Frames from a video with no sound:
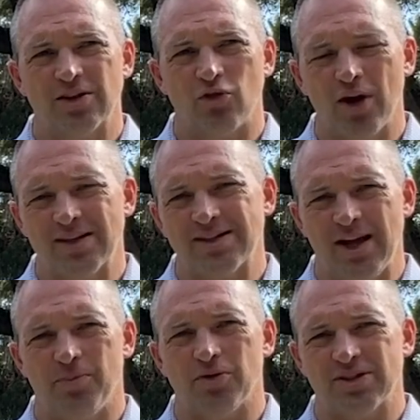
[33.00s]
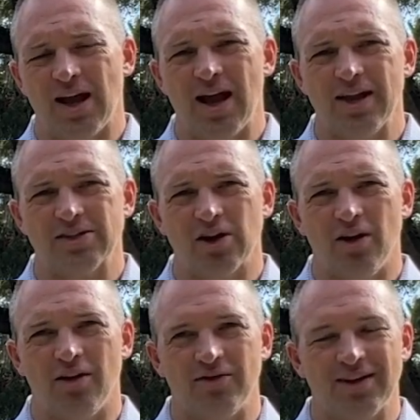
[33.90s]
It's a great sample size
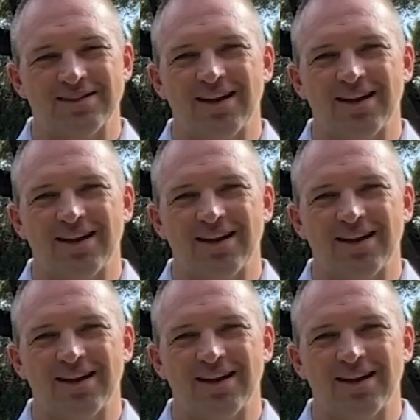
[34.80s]
of the